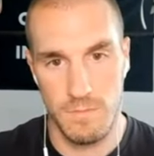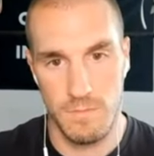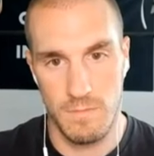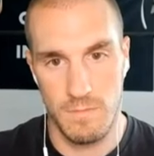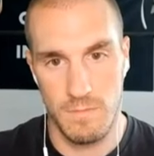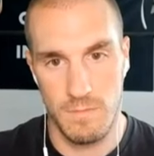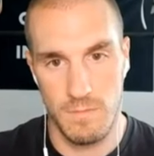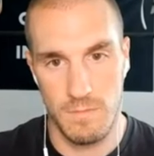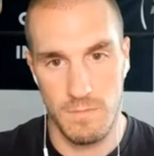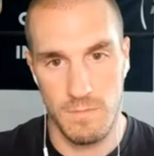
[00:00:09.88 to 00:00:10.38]

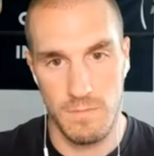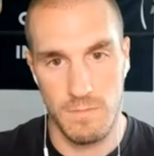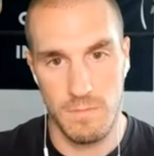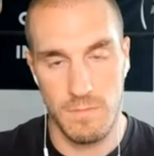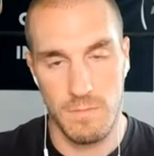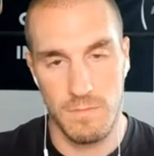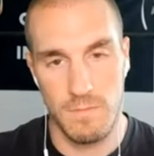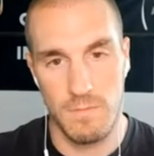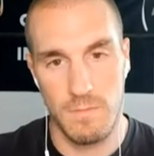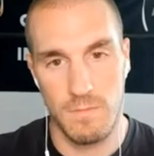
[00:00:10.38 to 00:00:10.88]

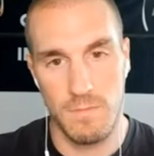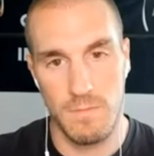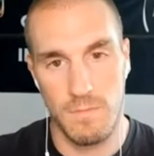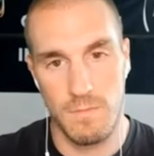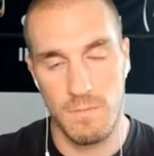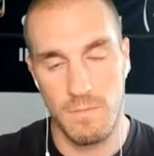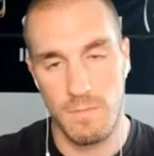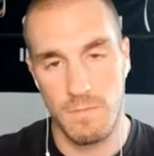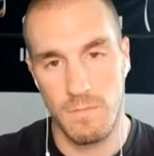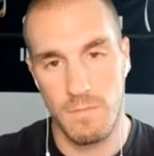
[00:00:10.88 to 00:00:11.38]

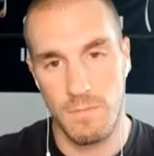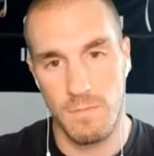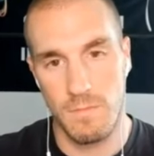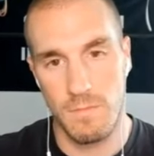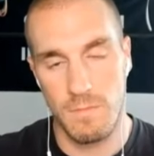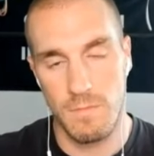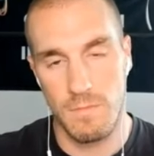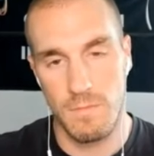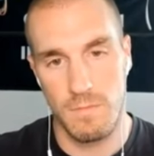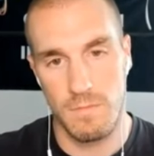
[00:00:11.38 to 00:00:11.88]

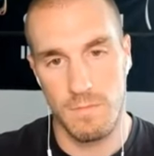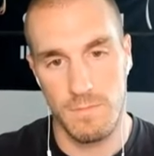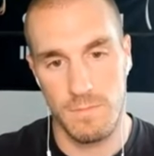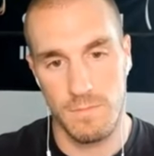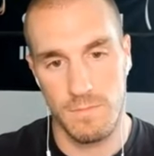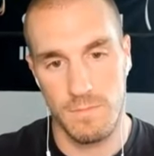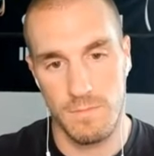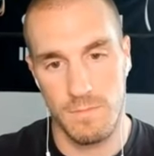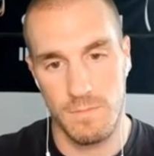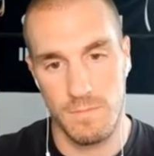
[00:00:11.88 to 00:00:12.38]

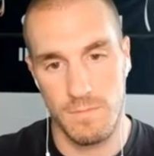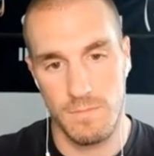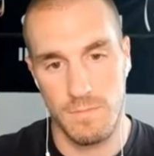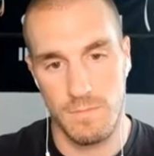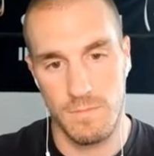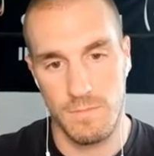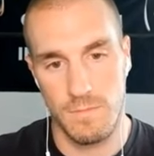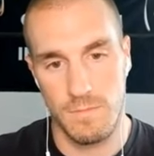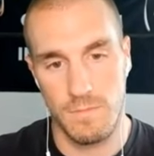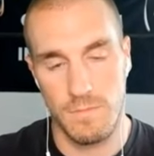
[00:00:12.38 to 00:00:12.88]

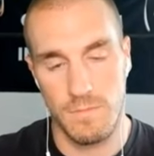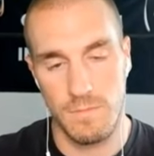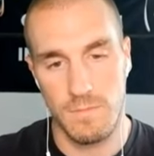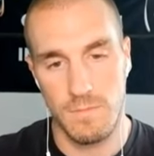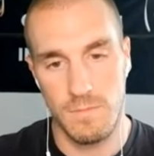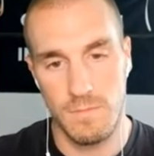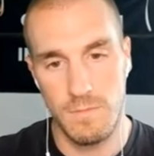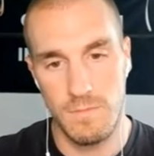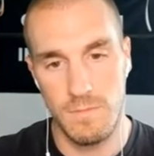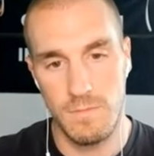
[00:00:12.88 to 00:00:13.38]

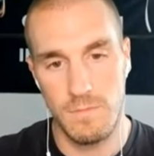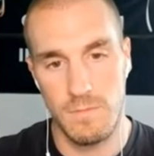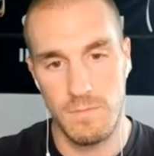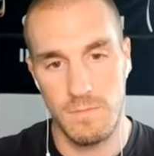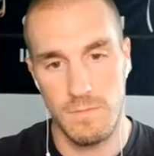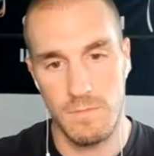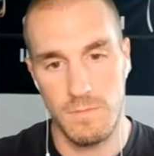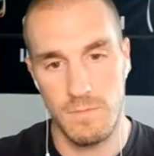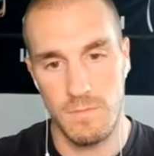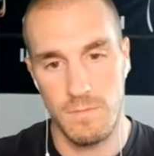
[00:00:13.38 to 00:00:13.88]

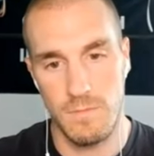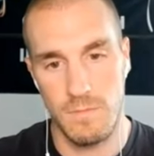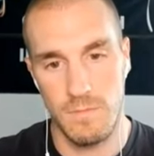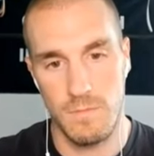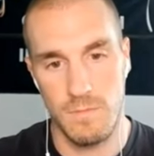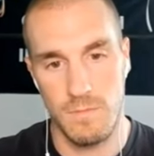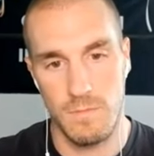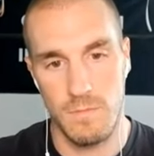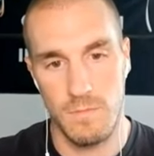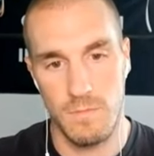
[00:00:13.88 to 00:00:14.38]

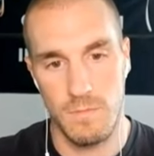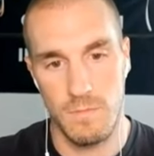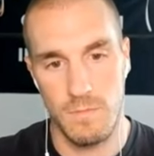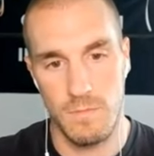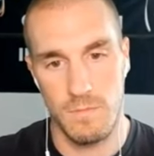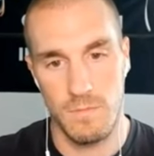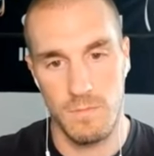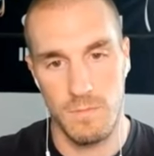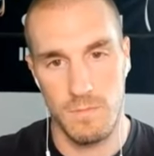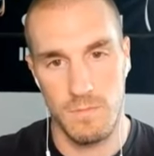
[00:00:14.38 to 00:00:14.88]

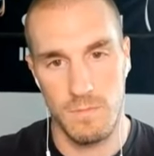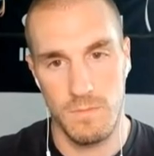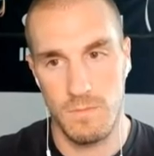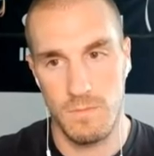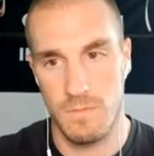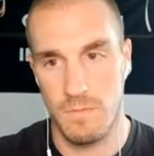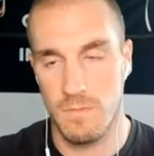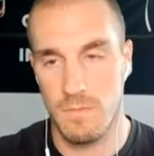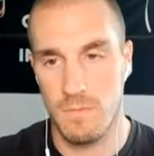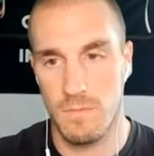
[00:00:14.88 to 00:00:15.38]

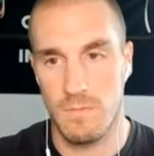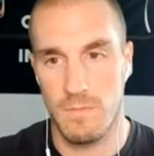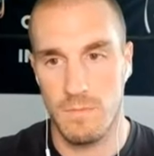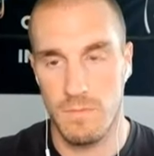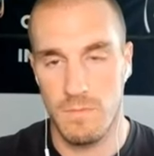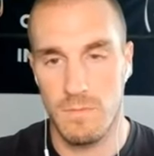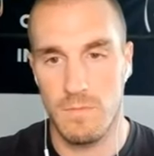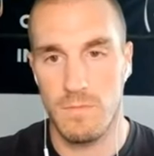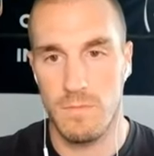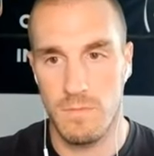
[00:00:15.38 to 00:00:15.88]

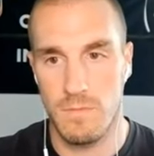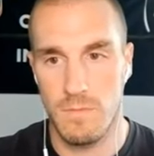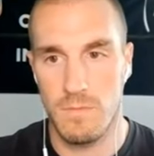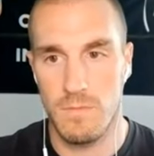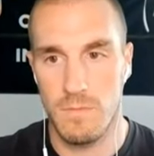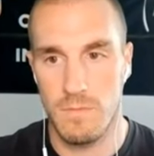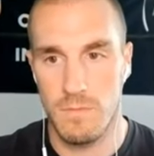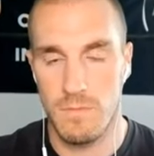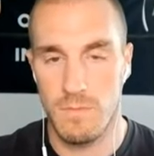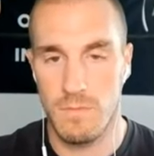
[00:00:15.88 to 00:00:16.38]

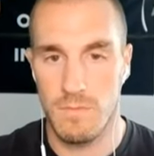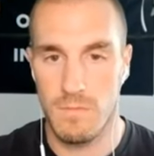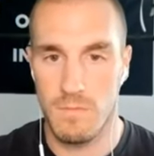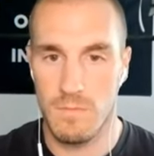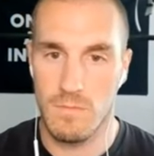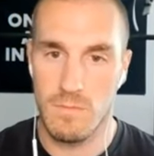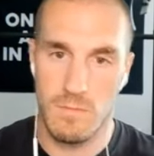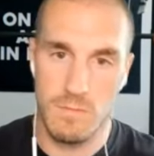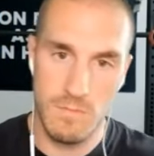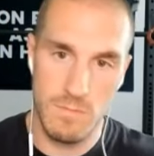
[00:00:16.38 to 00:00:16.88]

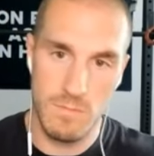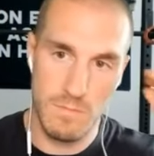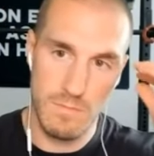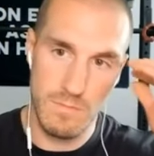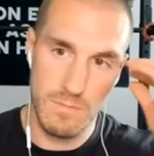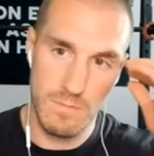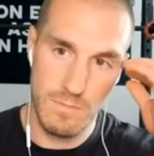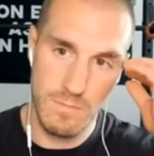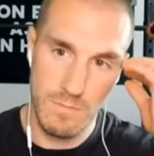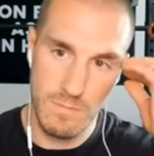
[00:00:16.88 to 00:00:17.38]

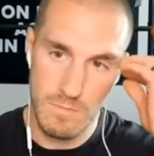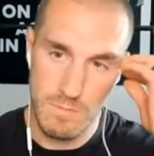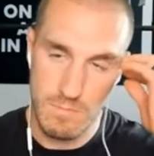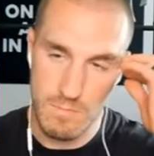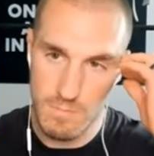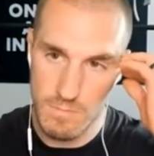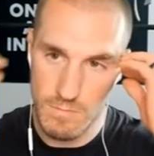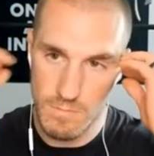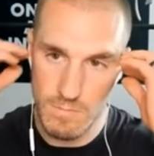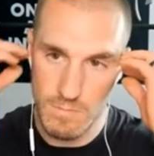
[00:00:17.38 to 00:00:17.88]
[no speech]